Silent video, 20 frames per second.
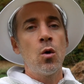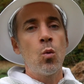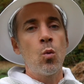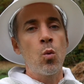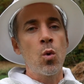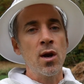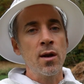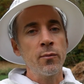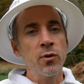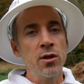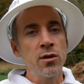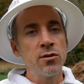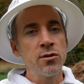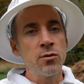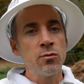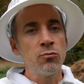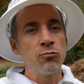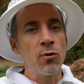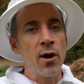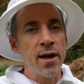What I'm going to
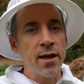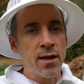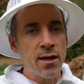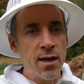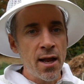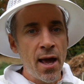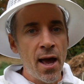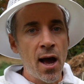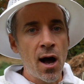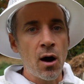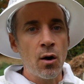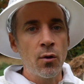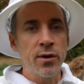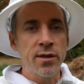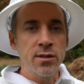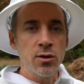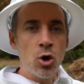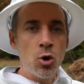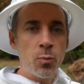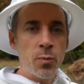do right now
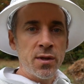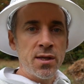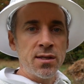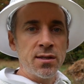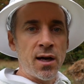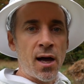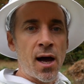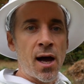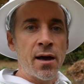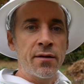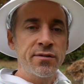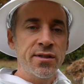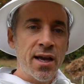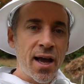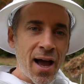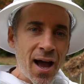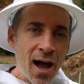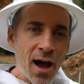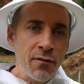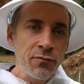is open these hives,
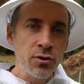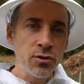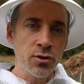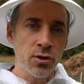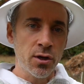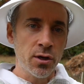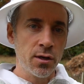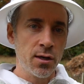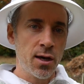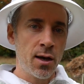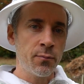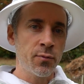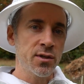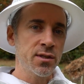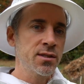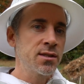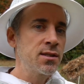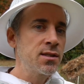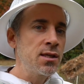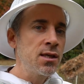have a look. I'm going
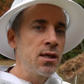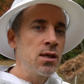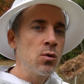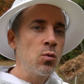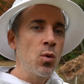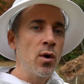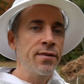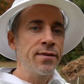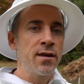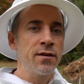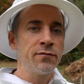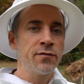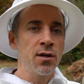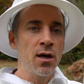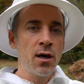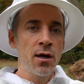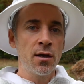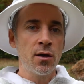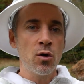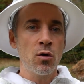to see what they've
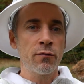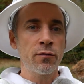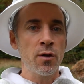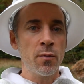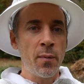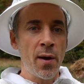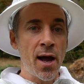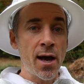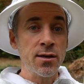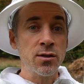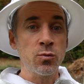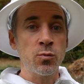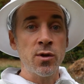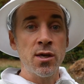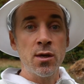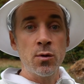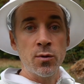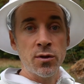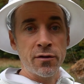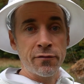done over the past
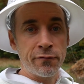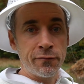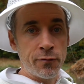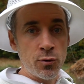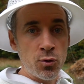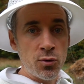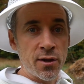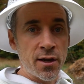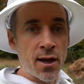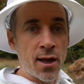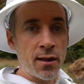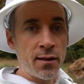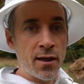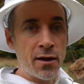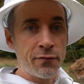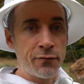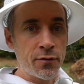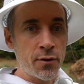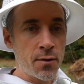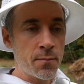week with the food that I
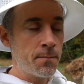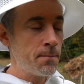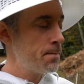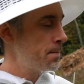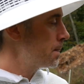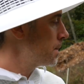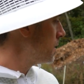left them.